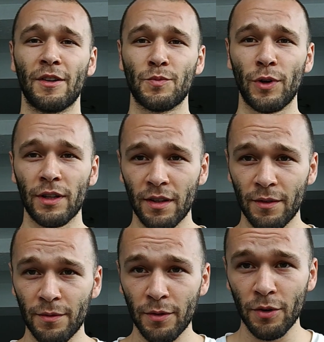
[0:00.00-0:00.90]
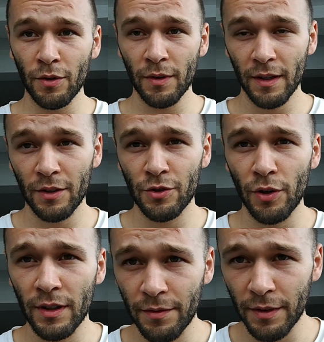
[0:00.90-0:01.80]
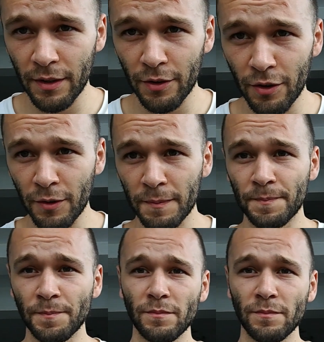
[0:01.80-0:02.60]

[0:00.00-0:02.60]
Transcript: spread the info, enjoy the video.